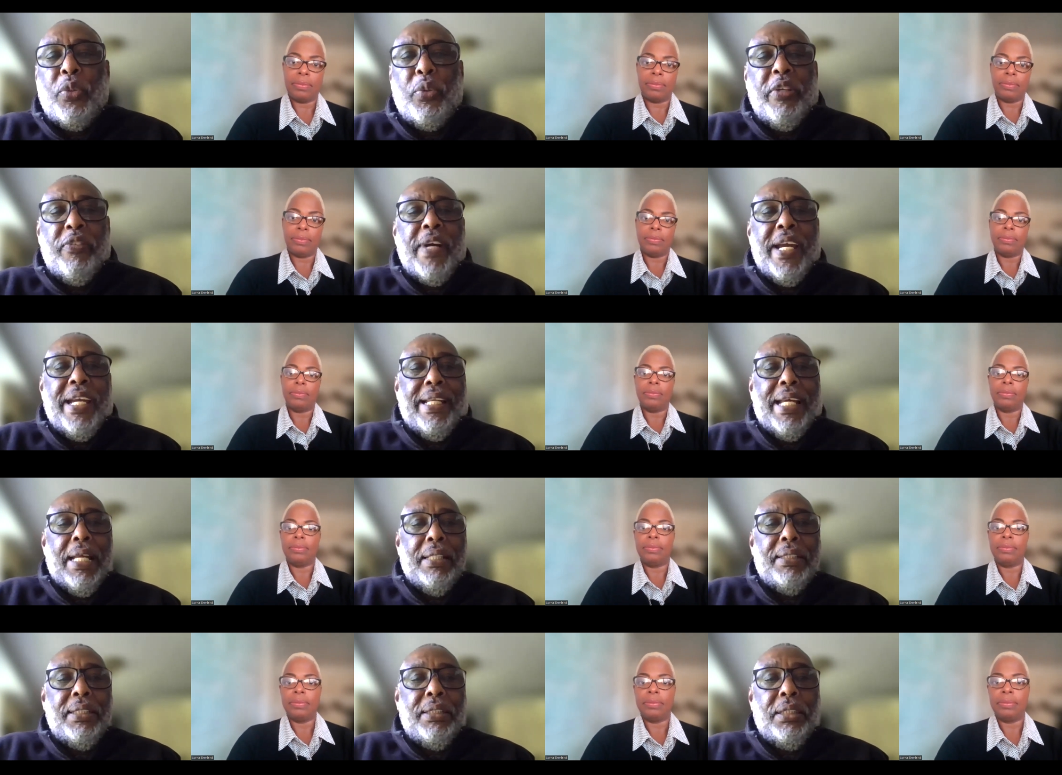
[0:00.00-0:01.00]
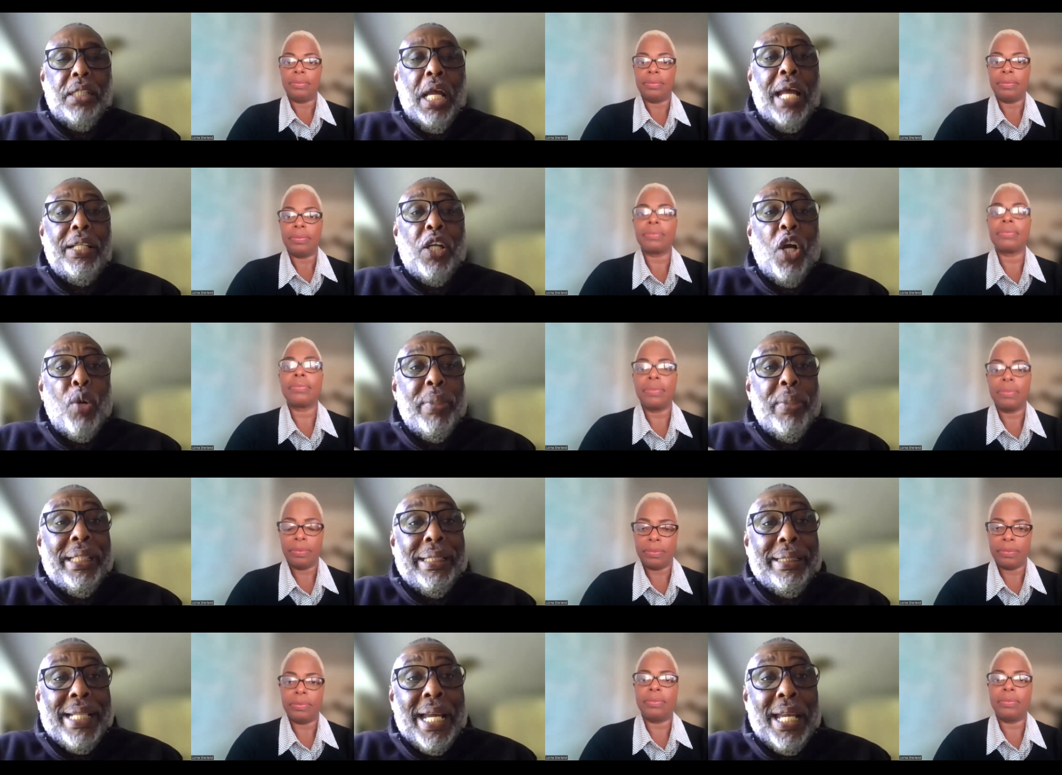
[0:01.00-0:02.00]
Speaker 1: to refinance, and how
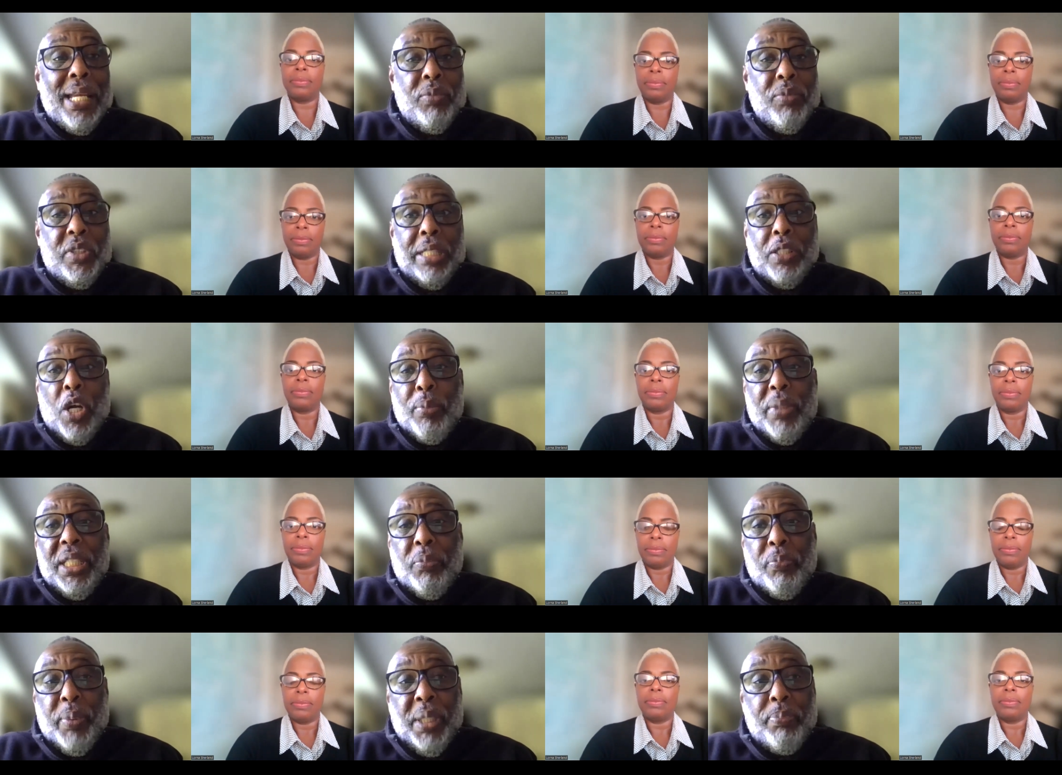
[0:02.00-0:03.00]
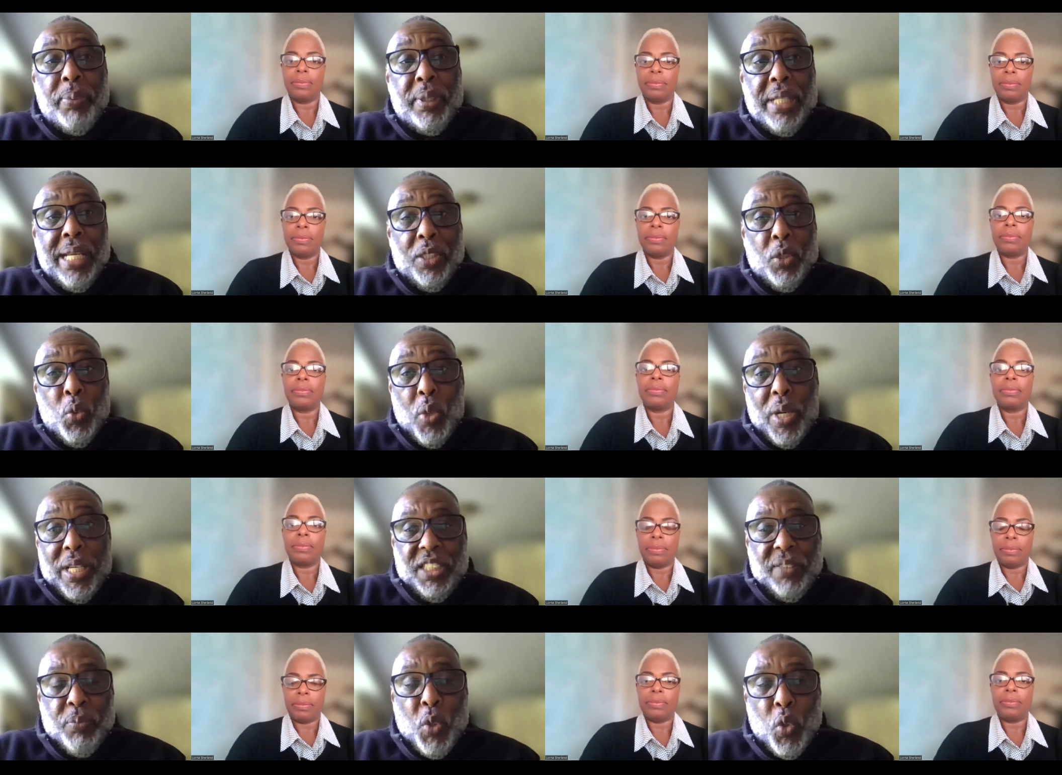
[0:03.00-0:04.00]
many mm-hmm. times and how many people and who I
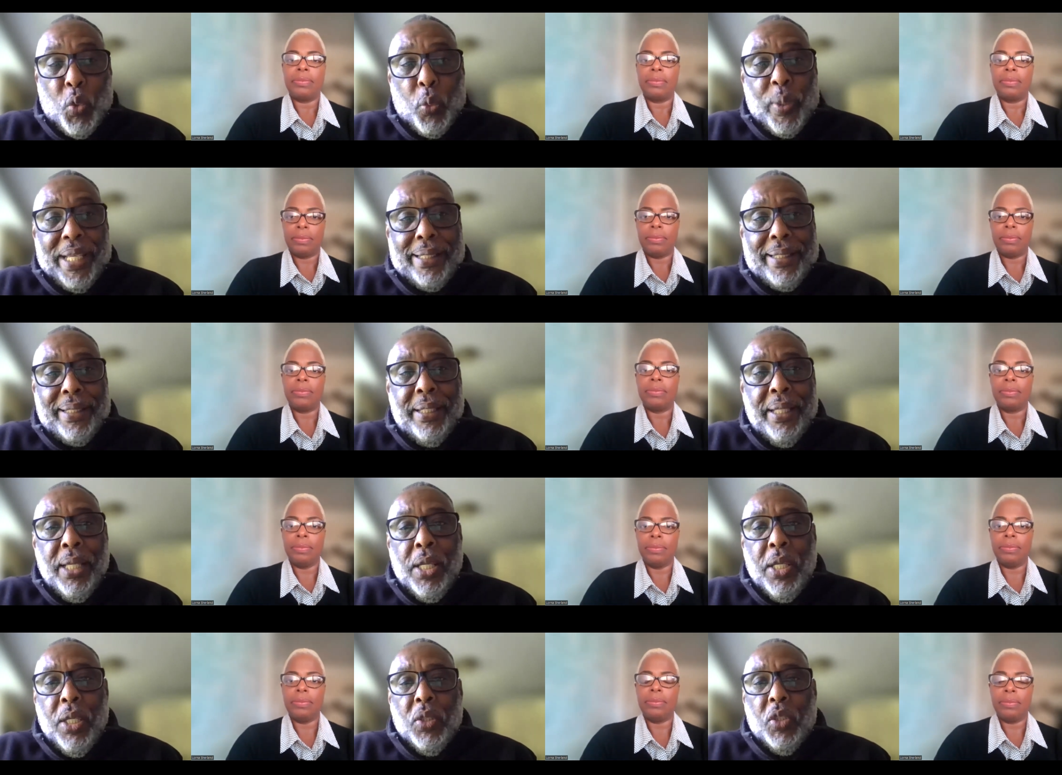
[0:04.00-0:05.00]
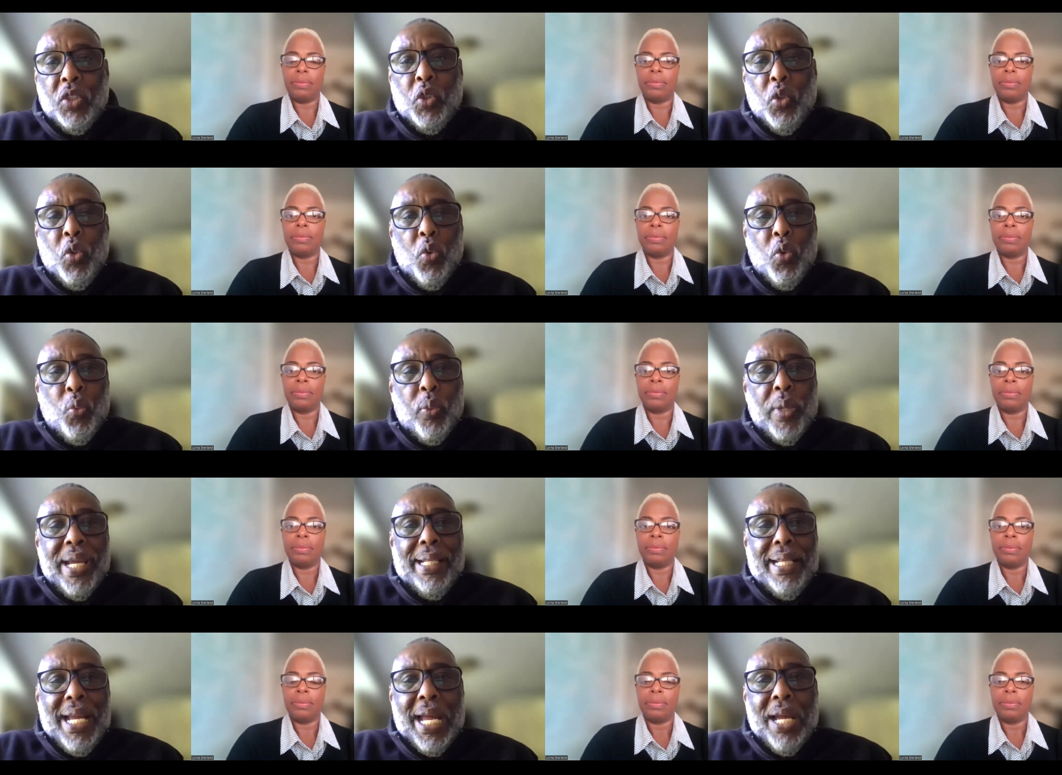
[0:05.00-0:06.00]
spoke with. Mm-hmm. So
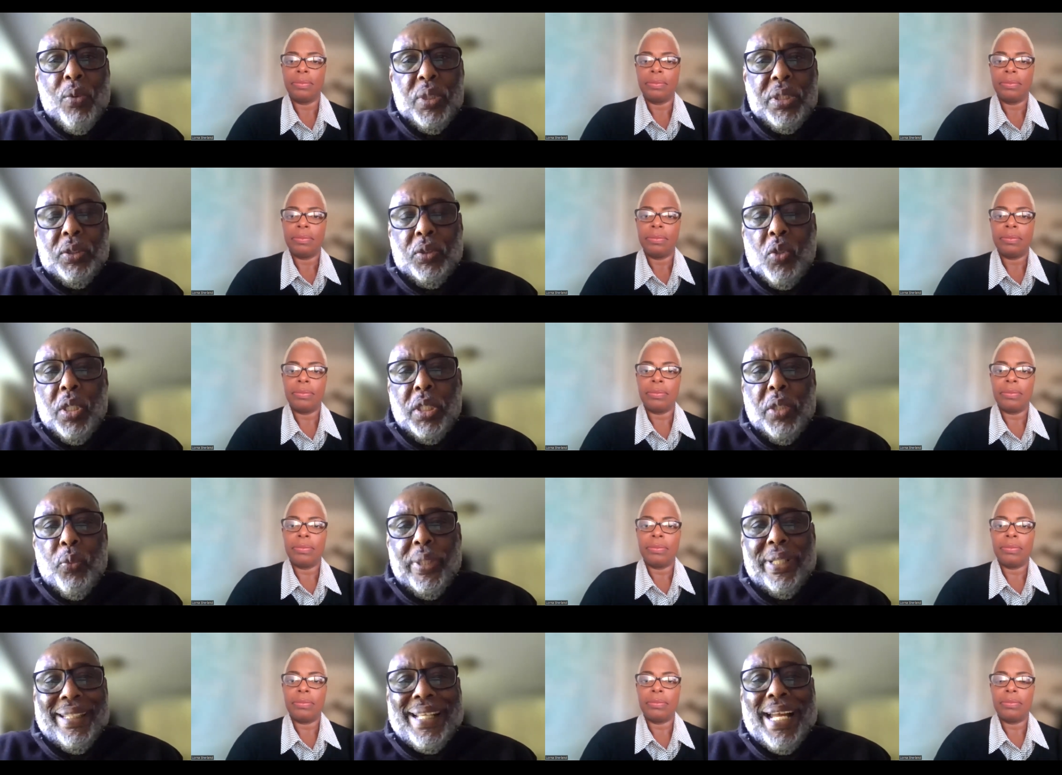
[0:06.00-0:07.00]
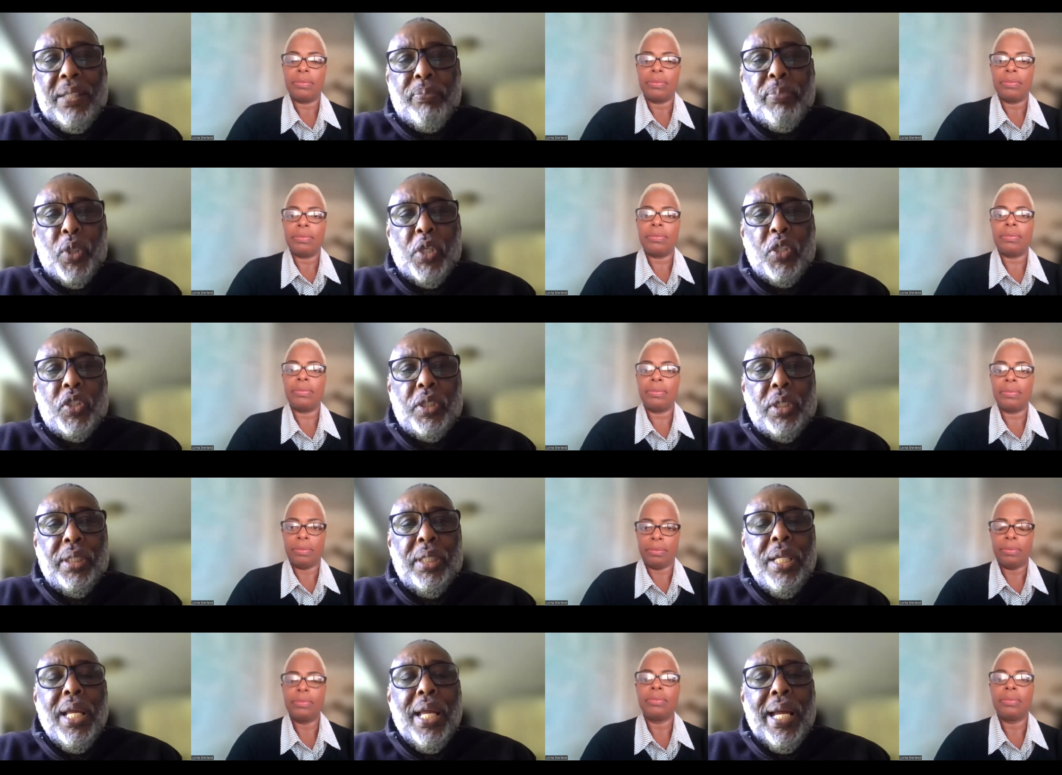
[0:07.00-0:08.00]
when I was talking with that
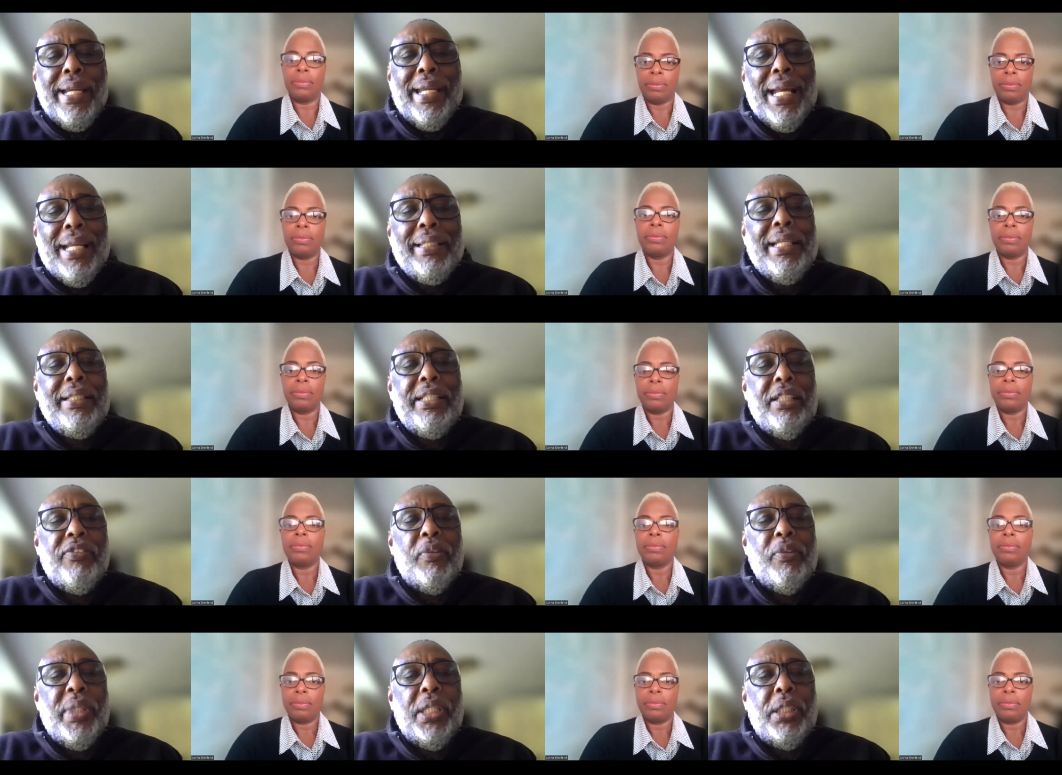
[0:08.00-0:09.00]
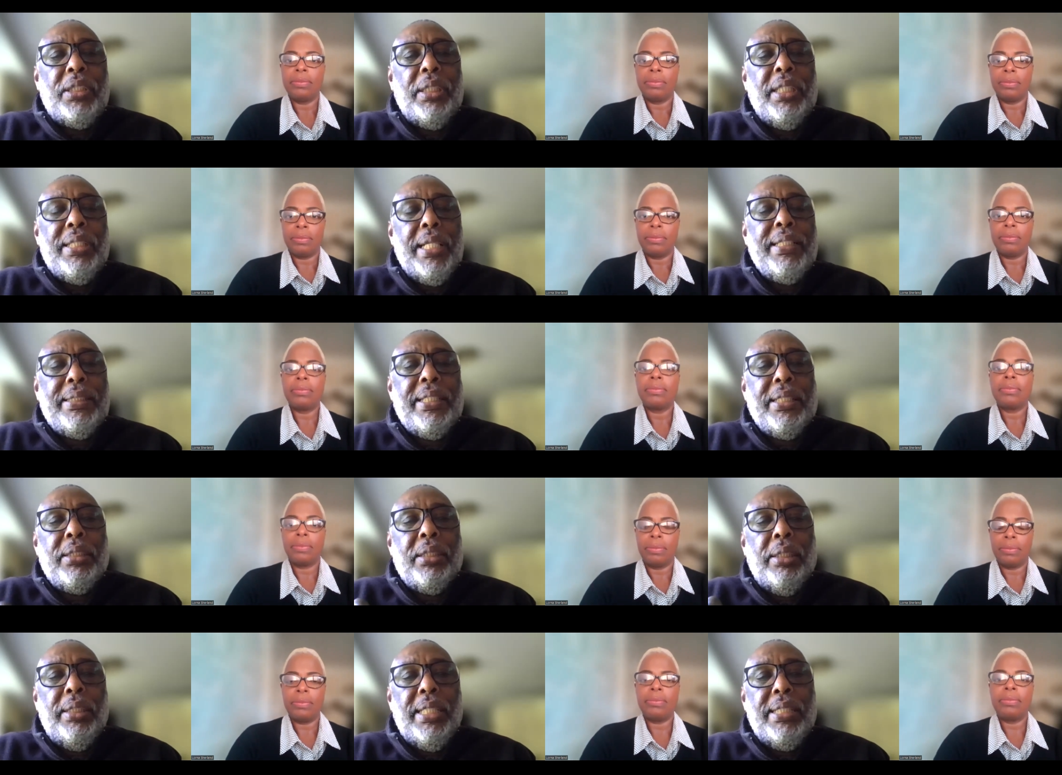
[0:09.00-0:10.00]
person, I had that information and I said,
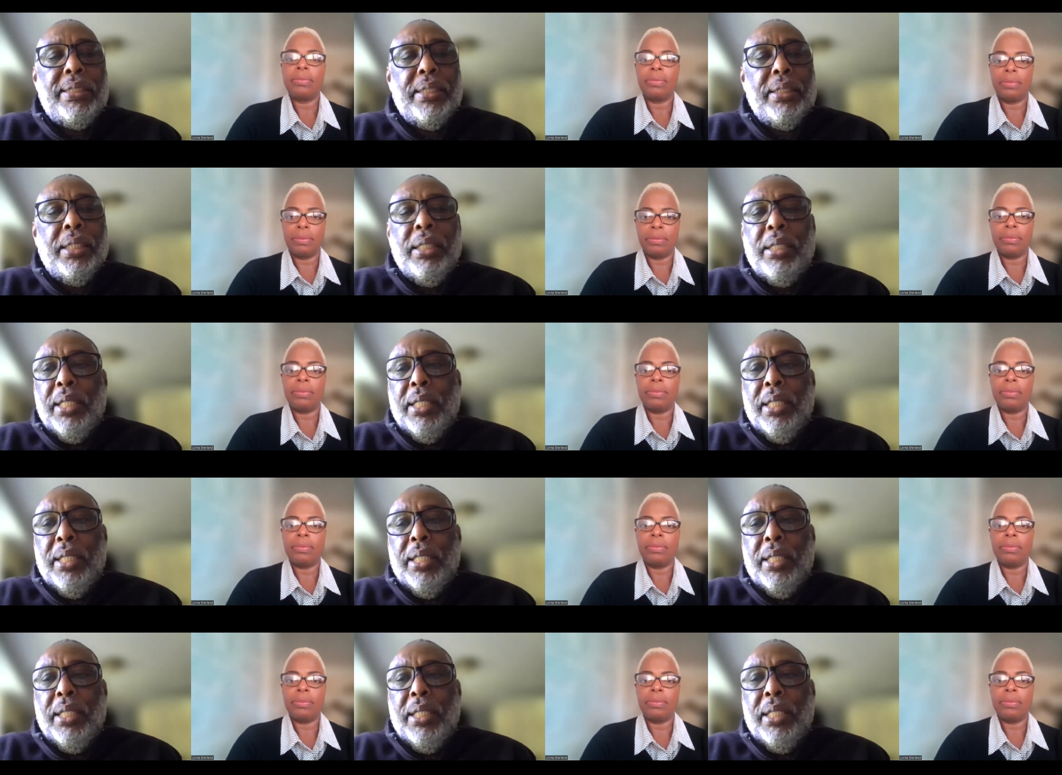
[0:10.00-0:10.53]
listen,